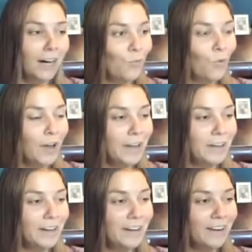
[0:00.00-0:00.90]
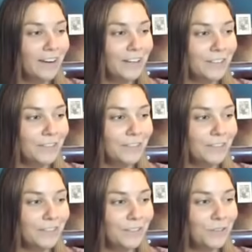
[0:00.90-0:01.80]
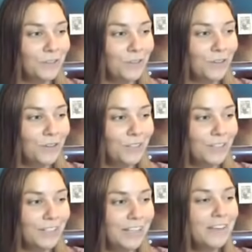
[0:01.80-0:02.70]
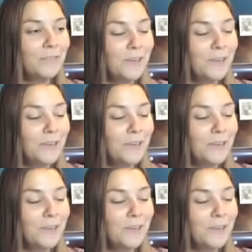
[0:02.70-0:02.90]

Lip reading: What are you? Give